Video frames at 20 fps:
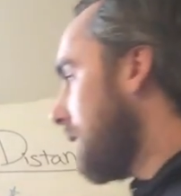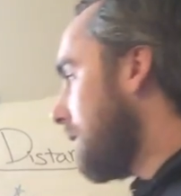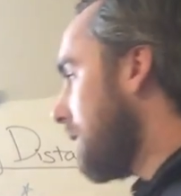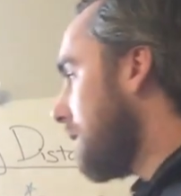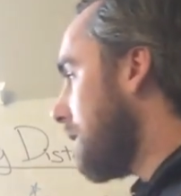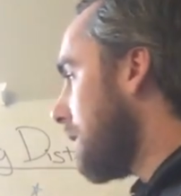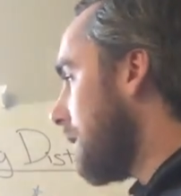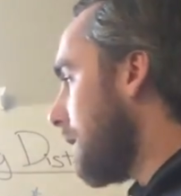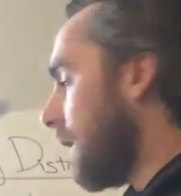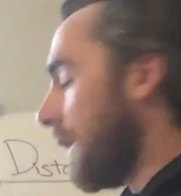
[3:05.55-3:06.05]

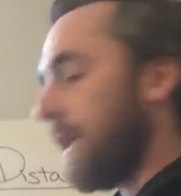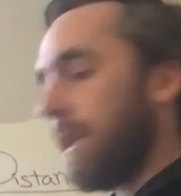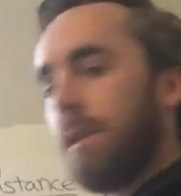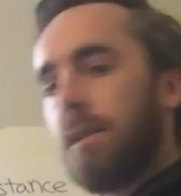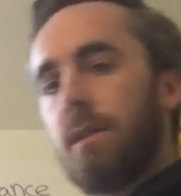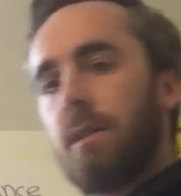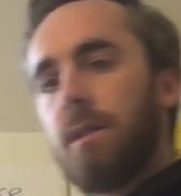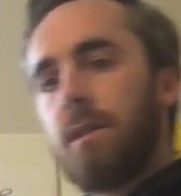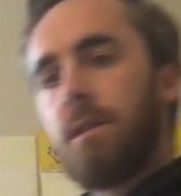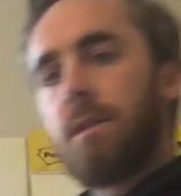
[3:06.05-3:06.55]
This light
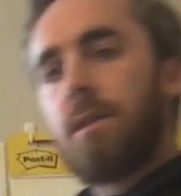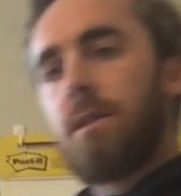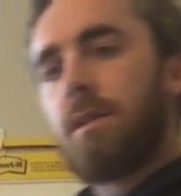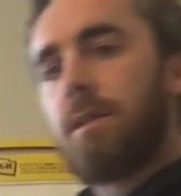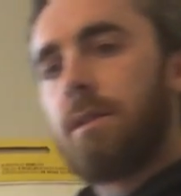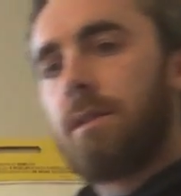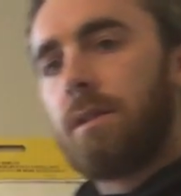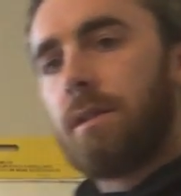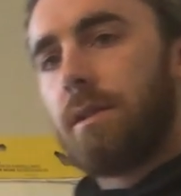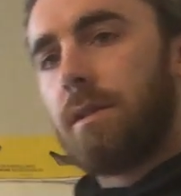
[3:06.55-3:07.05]

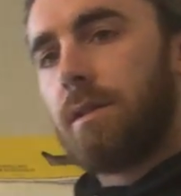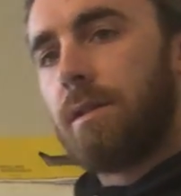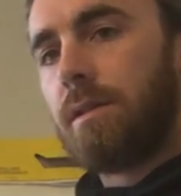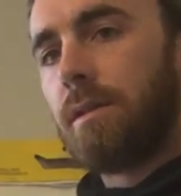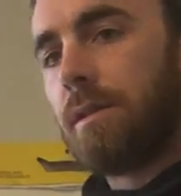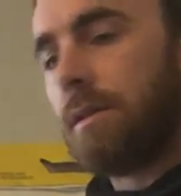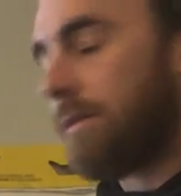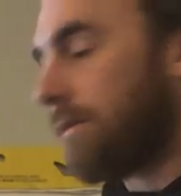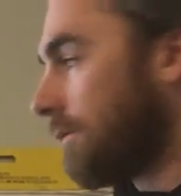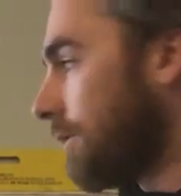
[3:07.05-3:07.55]
is
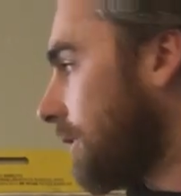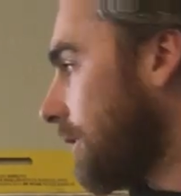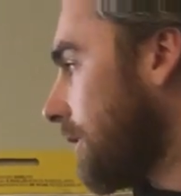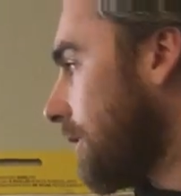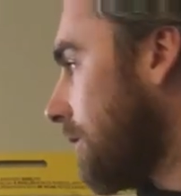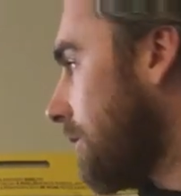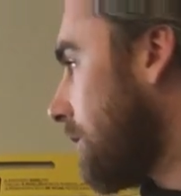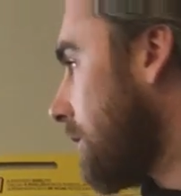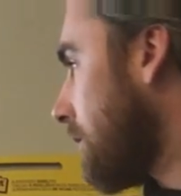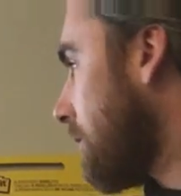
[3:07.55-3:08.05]
really
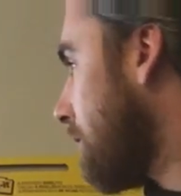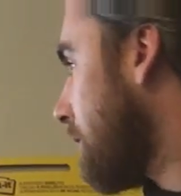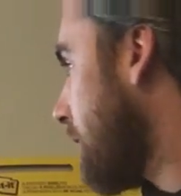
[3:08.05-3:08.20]
annoying